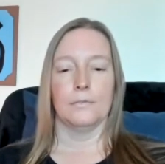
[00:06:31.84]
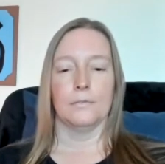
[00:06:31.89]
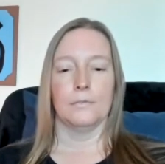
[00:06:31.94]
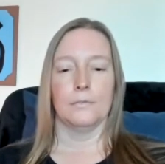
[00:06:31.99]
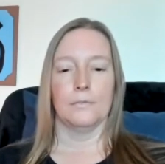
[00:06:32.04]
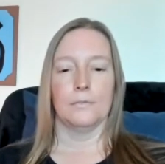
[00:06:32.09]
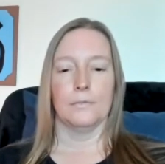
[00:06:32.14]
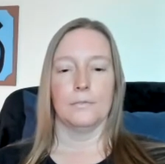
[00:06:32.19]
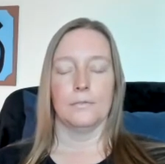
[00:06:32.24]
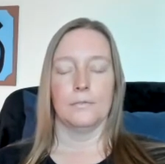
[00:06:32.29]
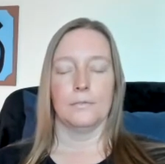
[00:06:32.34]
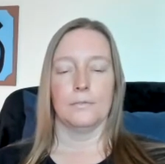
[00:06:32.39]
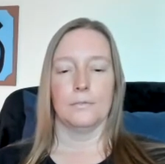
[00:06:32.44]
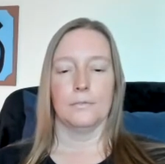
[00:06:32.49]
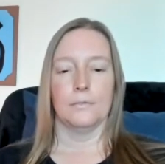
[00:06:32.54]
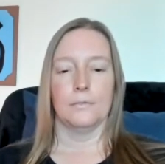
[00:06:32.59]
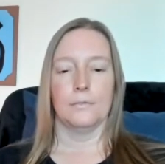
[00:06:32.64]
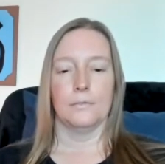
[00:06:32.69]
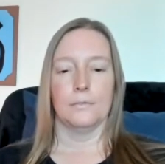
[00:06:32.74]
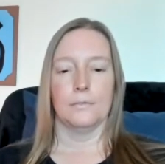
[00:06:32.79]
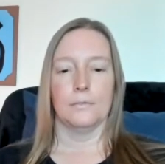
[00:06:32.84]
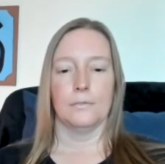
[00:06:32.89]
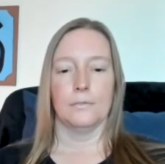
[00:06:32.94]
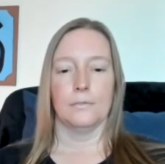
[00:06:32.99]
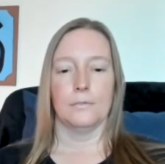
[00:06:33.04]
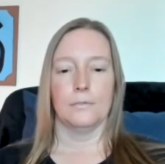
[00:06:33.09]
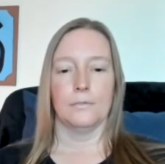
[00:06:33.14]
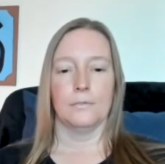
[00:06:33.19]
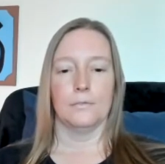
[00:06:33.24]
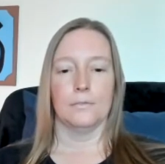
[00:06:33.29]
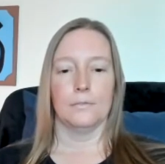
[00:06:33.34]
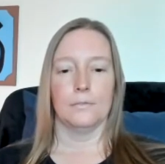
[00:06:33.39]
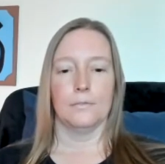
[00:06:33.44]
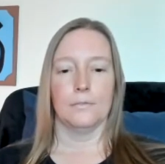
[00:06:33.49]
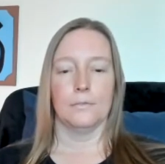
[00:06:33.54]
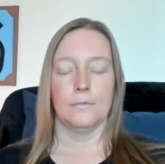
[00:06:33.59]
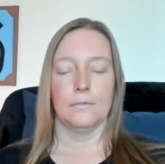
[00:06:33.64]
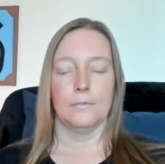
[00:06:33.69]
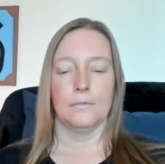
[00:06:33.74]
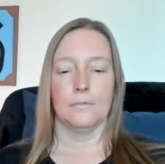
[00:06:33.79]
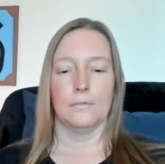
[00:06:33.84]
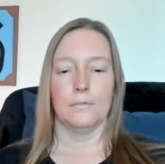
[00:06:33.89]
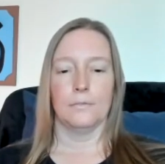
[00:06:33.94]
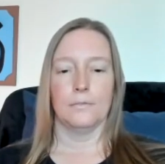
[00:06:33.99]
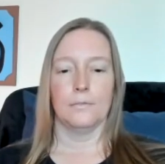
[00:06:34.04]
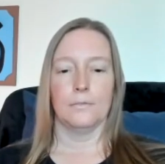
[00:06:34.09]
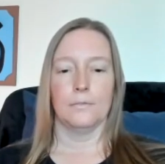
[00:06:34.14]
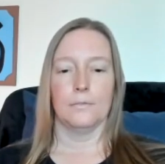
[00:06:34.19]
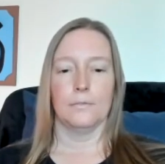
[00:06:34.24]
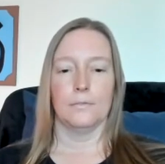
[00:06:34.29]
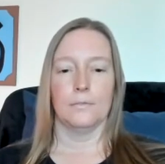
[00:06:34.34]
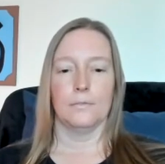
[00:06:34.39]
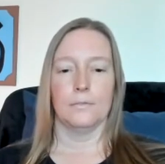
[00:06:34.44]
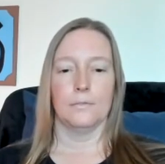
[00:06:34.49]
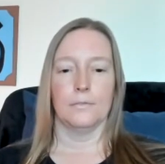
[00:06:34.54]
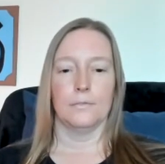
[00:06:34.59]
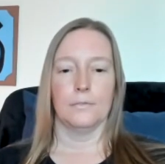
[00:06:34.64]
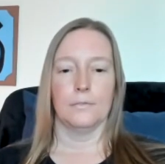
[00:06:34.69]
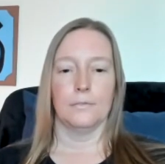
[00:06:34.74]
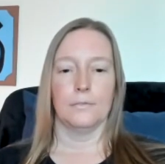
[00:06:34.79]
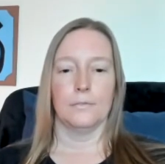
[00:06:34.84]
Nothing is said.